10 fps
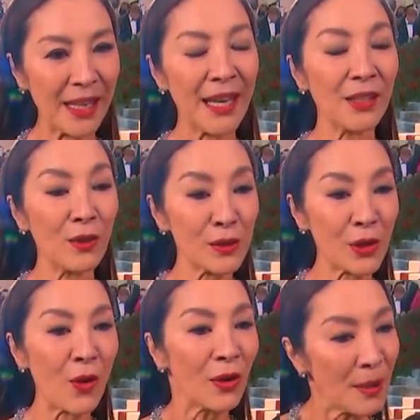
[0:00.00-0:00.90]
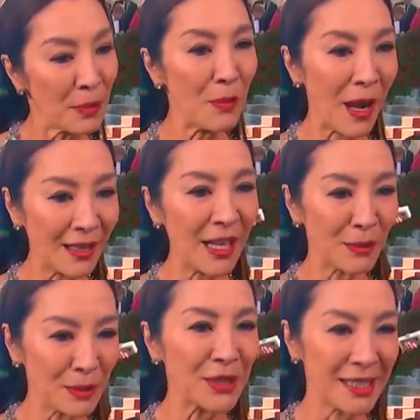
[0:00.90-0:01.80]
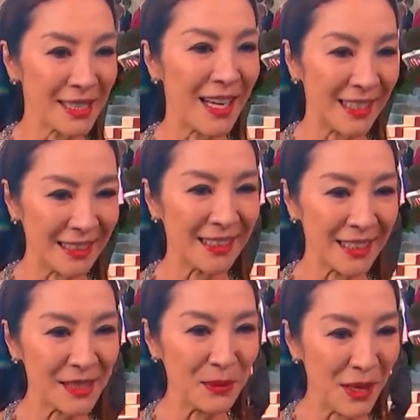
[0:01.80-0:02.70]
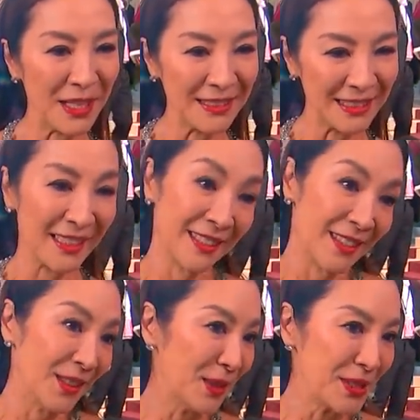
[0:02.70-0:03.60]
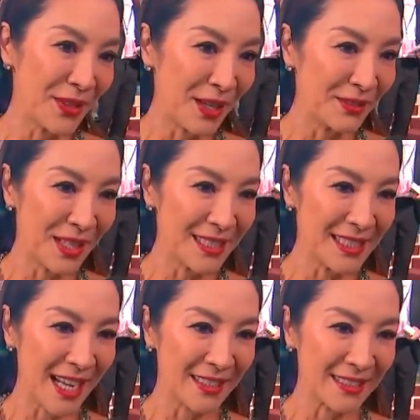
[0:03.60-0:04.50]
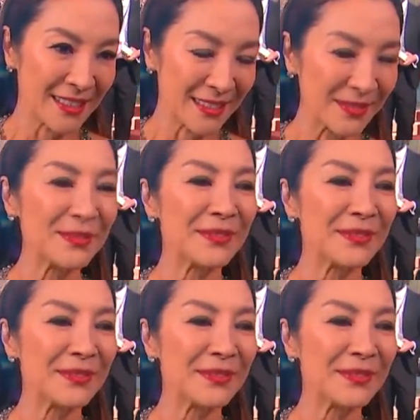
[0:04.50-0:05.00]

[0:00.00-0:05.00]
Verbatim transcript: and also Prabal helped to design it as well. I know, he's very, very talented.